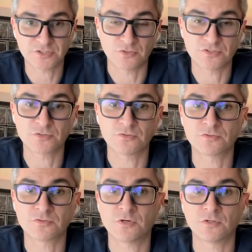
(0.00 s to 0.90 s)

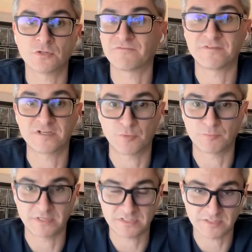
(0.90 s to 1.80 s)
Consoles or even
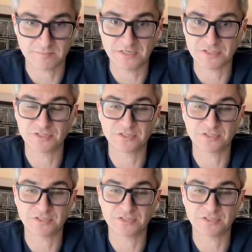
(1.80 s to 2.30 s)
Facebook Business Manager